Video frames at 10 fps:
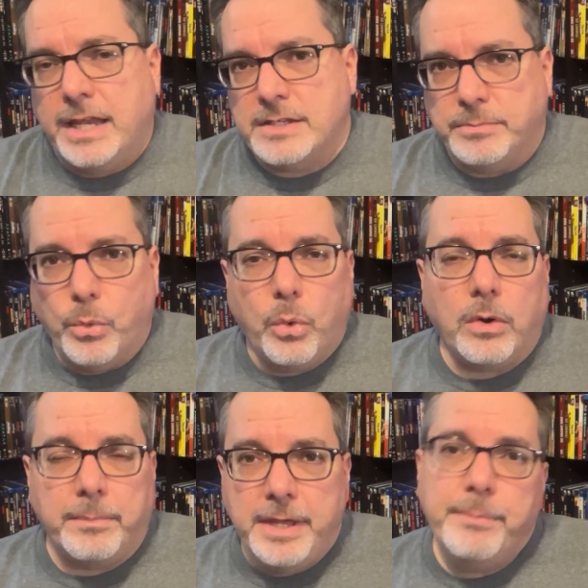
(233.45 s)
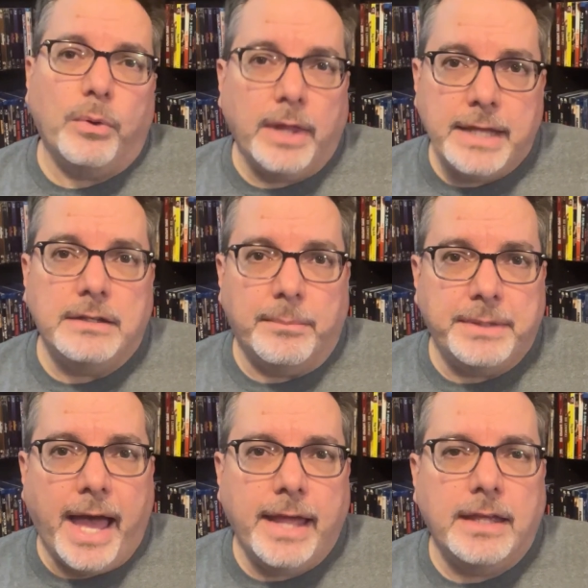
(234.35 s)
And as more people end up
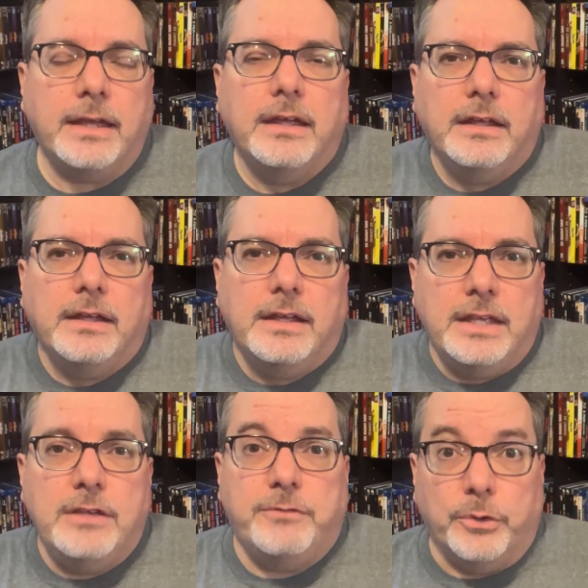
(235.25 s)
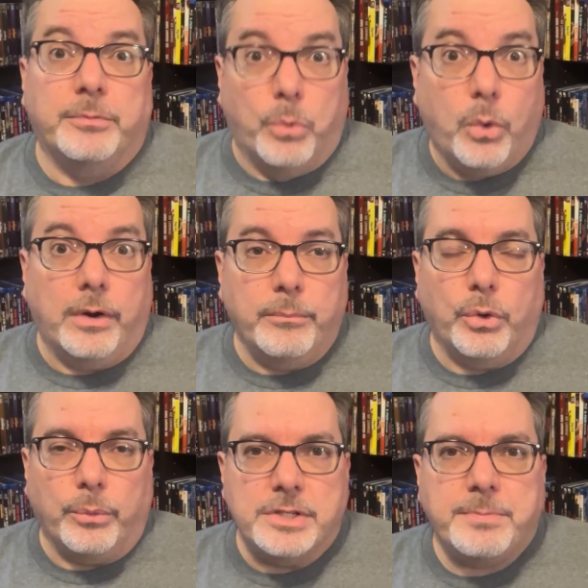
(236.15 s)
dying, he feels more and
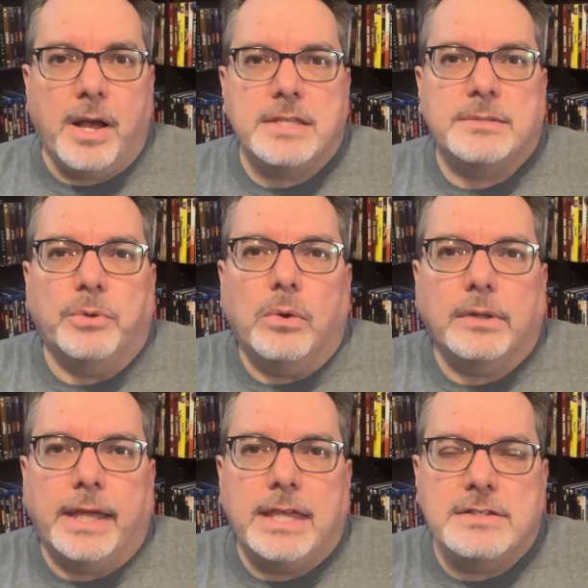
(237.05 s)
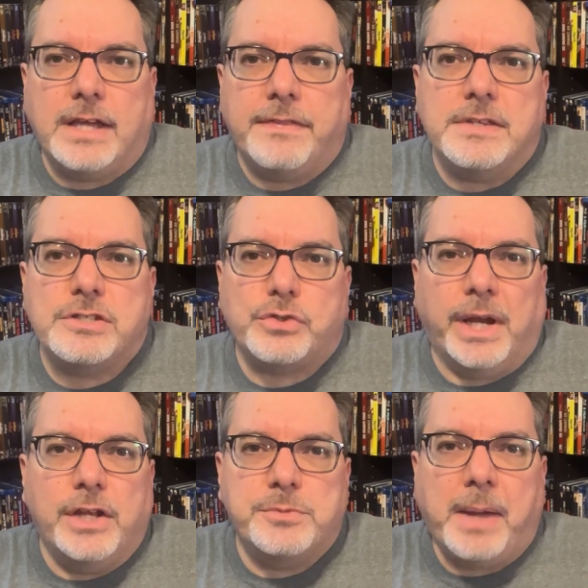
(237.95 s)
more responsible, like he's got this
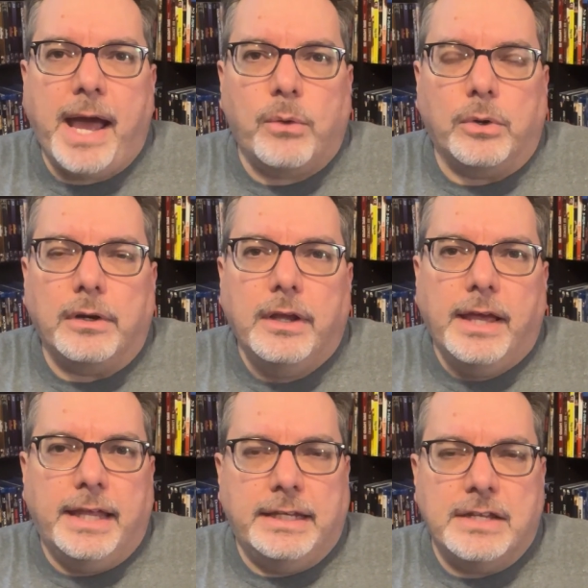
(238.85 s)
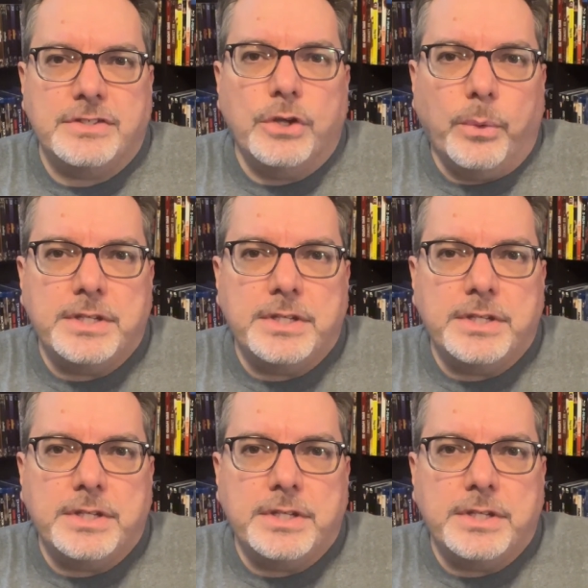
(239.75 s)
strange power and he doesn't know what